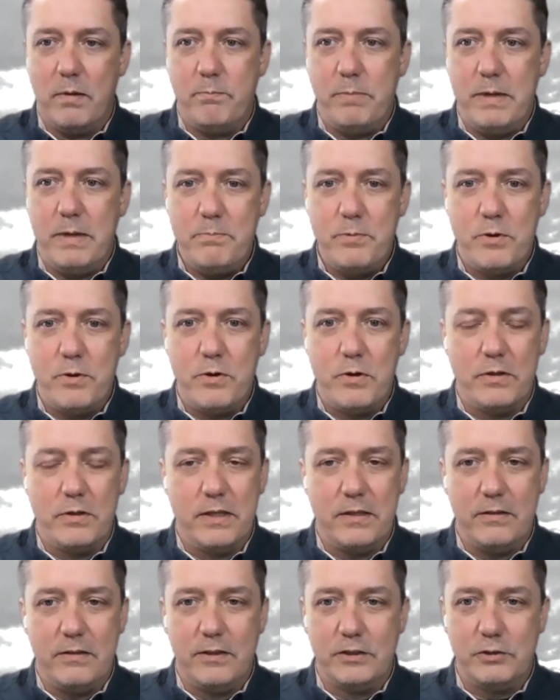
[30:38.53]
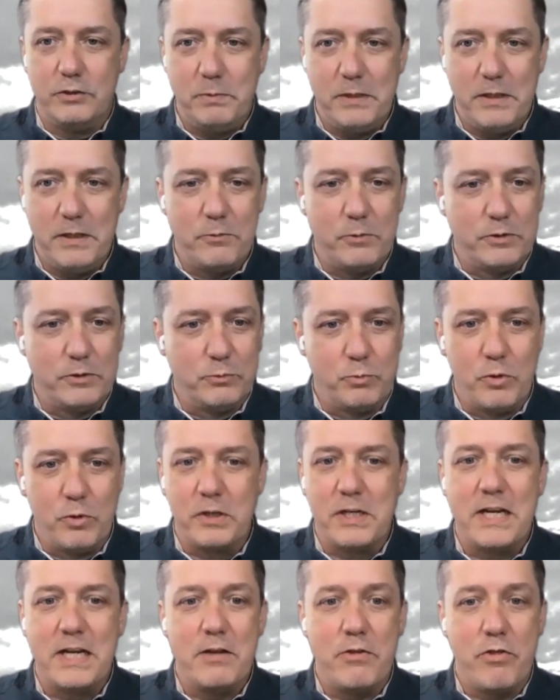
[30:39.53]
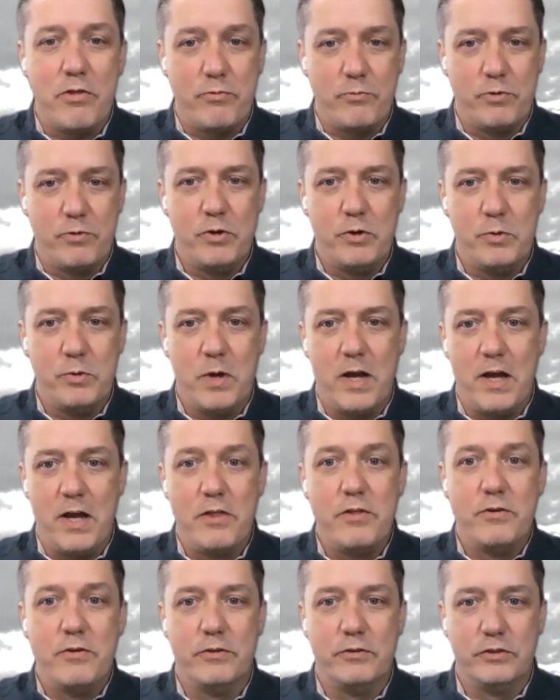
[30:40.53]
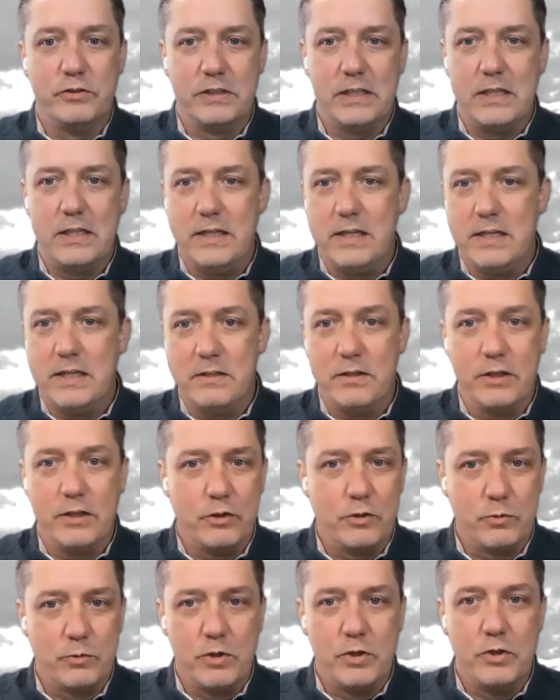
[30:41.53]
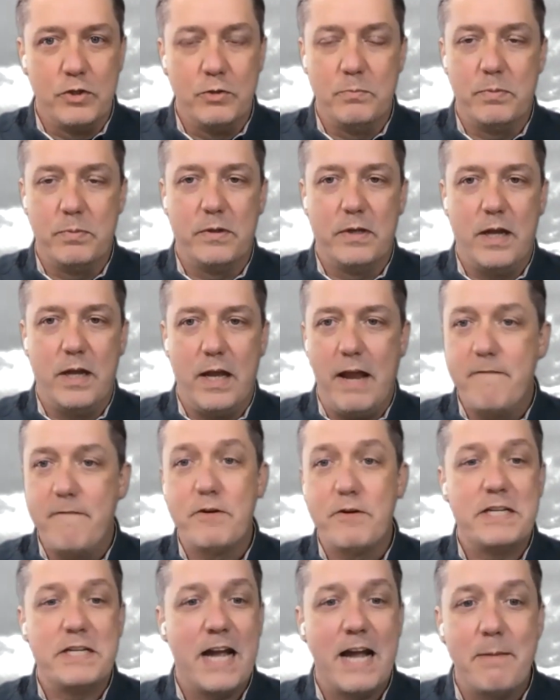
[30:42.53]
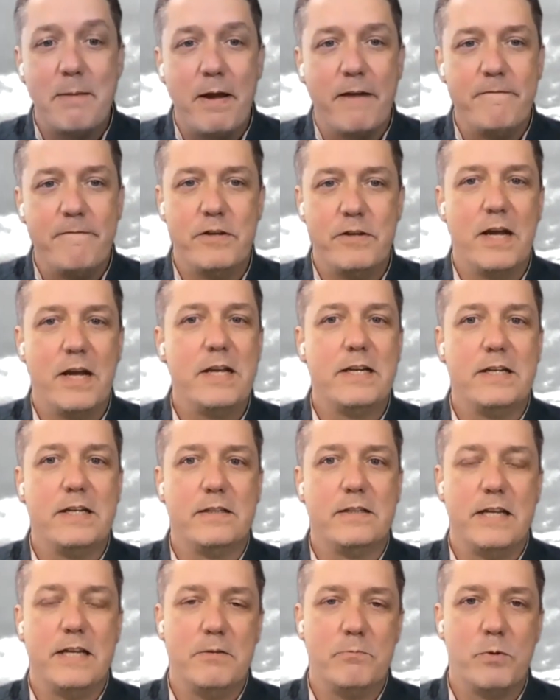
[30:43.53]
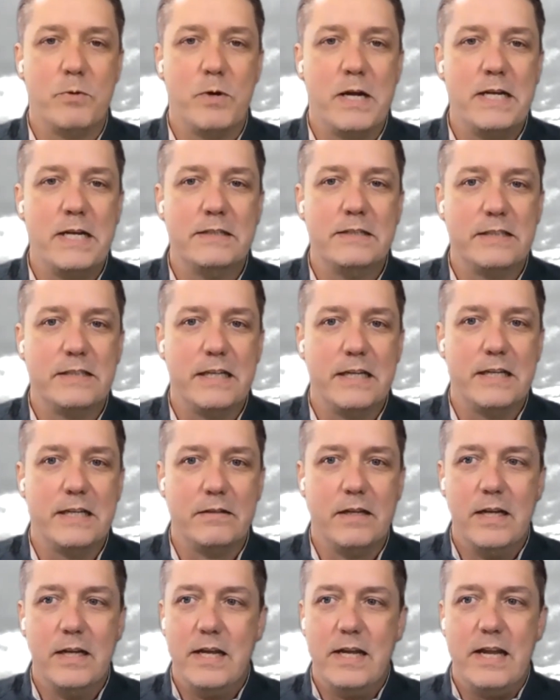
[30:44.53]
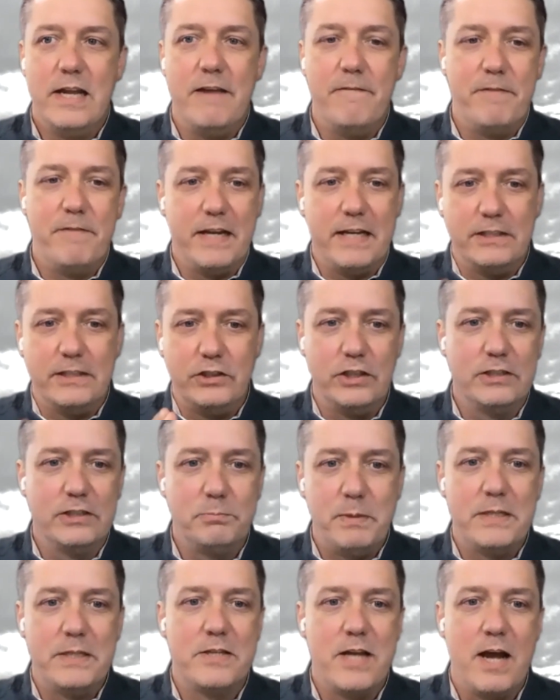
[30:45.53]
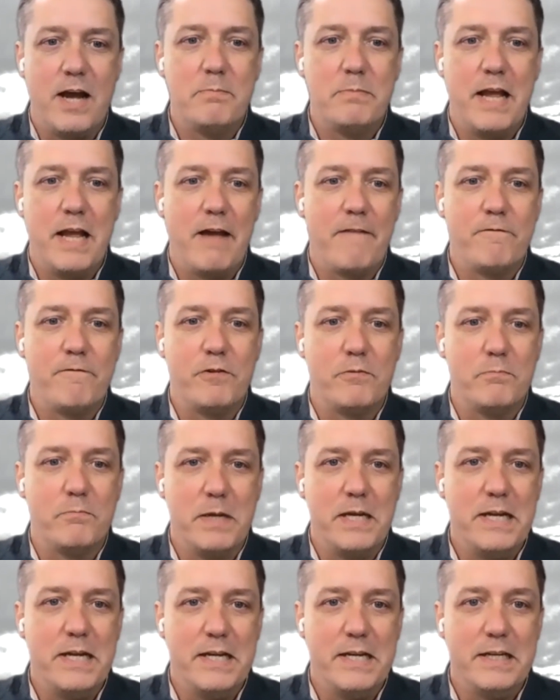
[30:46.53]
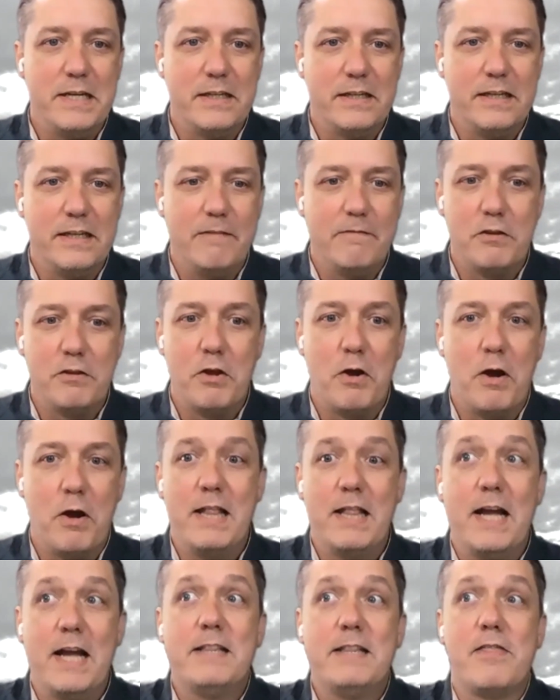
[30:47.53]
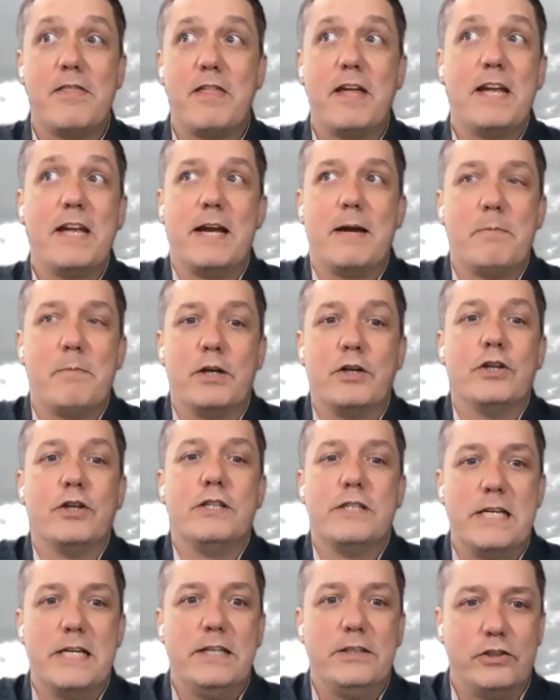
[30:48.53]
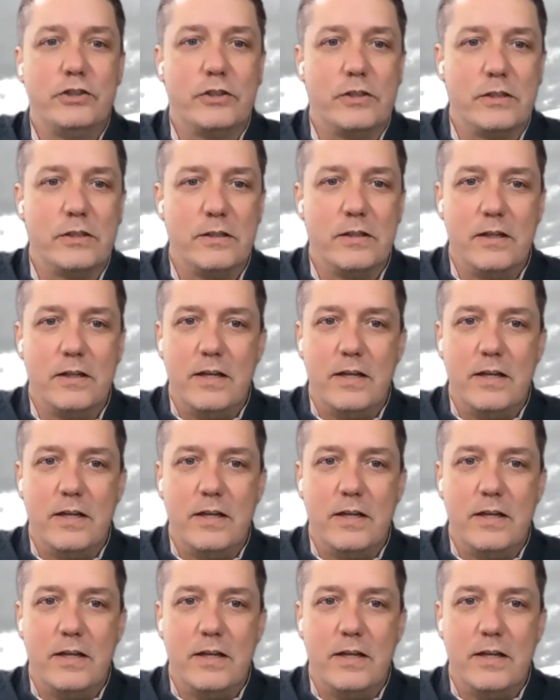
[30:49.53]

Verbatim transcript: People, the Spirit was working through others in the group every time I've done it in ways that if it had just been top down from me, even though I like to think I'm a good teacher,